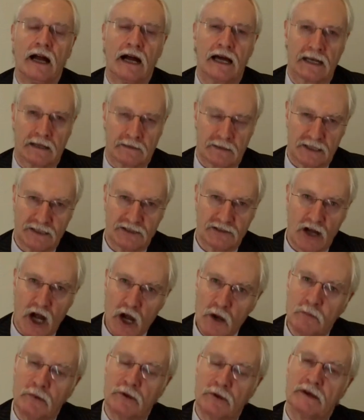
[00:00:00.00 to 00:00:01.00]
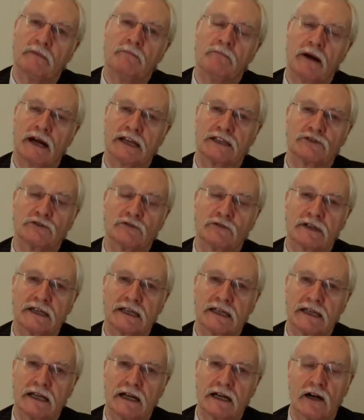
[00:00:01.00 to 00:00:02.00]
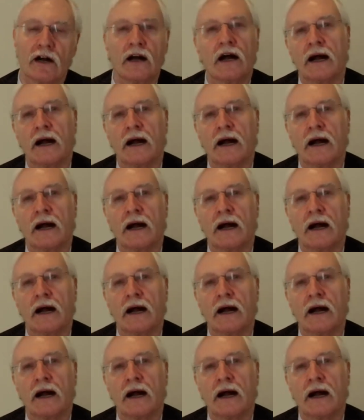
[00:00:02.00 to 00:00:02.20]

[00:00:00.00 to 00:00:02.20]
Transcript: And I'm going to open by talking